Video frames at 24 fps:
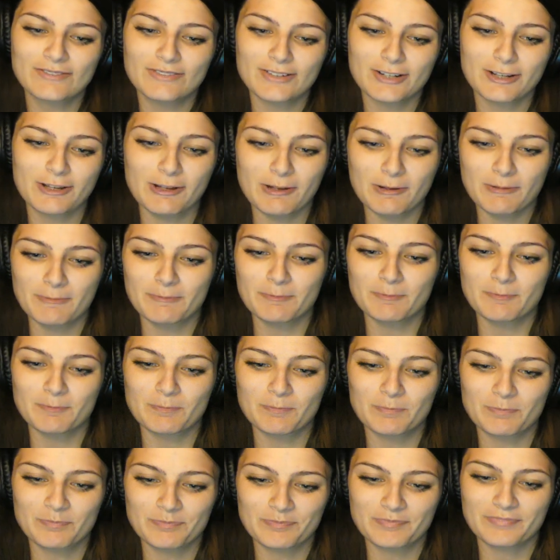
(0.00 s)

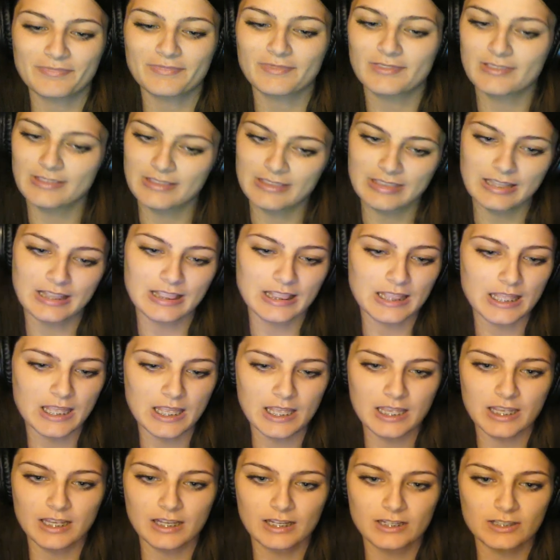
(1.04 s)
from the
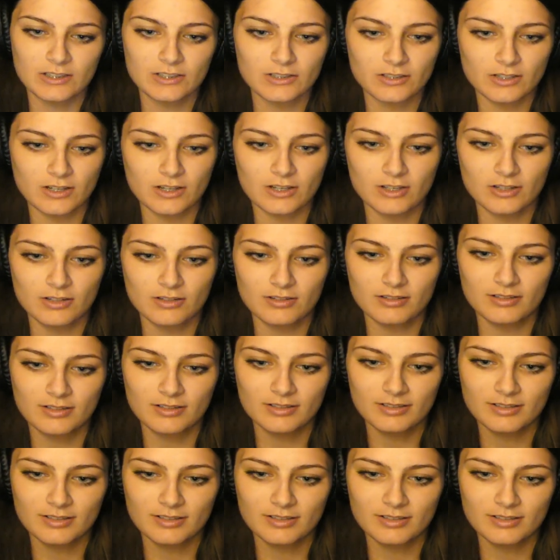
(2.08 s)
thing, so...